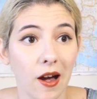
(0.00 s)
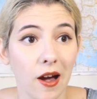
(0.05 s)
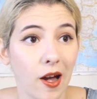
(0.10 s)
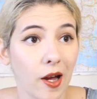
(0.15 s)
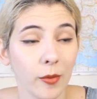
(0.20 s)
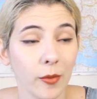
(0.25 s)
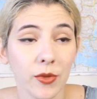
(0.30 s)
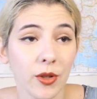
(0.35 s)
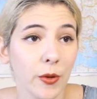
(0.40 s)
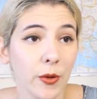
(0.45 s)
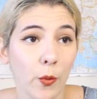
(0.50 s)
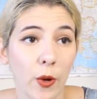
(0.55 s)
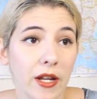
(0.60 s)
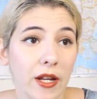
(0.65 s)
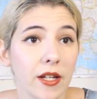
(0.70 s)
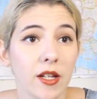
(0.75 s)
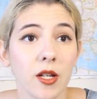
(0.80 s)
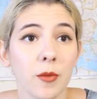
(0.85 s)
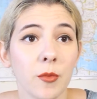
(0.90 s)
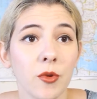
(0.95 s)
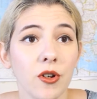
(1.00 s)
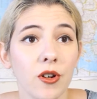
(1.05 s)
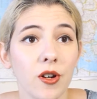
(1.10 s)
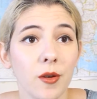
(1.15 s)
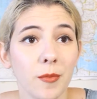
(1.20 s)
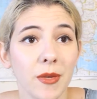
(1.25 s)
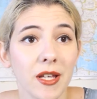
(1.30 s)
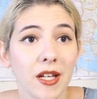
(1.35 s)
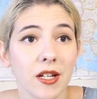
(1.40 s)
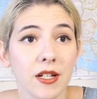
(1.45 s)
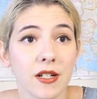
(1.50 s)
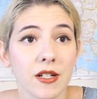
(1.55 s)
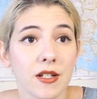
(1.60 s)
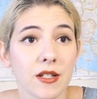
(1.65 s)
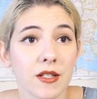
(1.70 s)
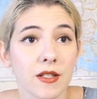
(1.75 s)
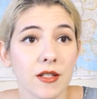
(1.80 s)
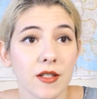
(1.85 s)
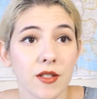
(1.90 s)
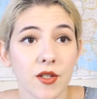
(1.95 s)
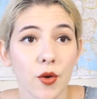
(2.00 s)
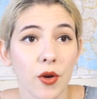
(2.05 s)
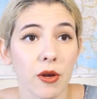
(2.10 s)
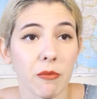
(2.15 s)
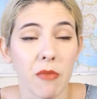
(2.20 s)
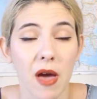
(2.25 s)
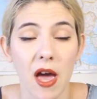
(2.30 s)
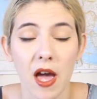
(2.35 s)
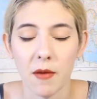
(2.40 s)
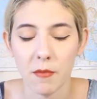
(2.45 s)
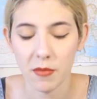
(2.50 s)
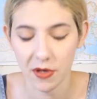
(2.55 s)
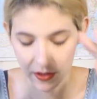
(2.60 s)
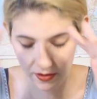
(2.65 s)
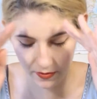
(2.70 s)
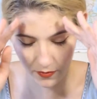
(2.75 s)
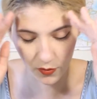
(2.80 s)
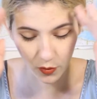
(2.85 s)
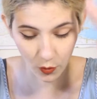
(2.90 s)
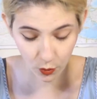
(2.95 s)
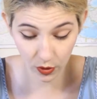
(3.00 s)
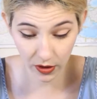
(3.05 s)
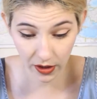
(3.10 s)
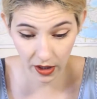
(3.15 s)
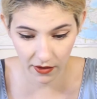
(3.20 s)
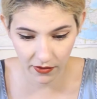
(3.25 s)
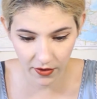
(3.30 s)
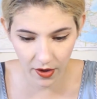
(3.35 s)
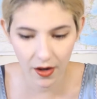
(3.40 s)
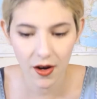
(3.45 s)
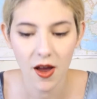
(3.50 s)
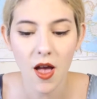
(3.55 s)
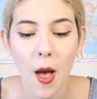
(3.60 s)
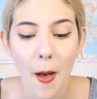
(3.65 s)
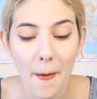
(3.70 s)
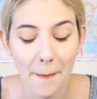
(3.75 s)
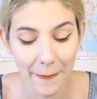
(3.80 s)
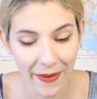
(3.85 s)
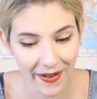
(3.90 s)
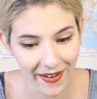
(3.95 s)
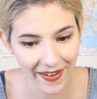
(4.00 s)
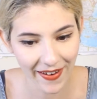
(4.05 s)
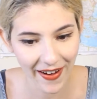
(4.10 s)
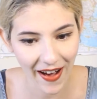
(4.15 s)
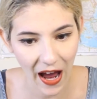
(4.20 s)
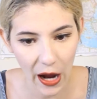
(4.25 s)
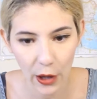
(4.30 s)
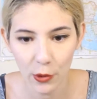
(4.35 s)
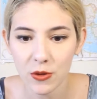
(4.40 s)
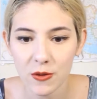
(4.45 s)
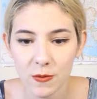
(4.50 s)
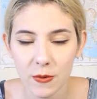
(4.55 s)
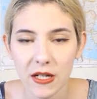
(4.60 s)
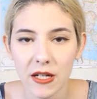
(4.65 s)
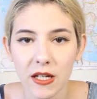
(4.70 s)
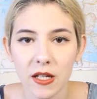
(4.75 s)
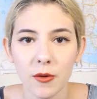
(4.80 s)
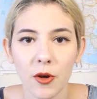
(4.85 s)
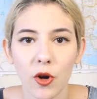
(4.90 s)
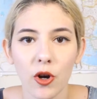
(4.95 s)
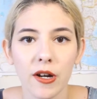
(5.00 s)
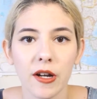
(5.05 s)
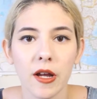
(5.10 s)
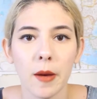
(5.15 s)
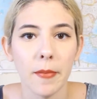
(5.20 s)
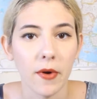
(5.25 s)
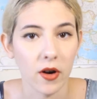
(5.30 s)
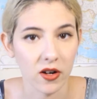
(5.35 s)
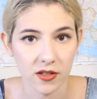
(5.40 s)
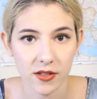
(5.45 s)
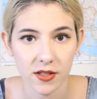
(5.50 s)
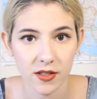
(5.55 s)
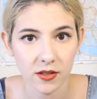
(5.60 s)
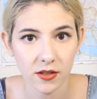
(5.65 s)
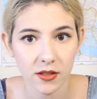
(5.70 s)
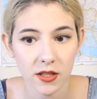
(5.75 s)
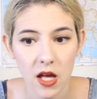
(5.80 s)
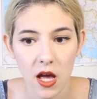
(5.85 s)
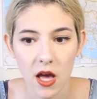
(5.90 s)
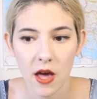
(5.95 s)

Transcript: I'm not waiting anymore because it's going back, but we'll get there. But I was waiting on a parcel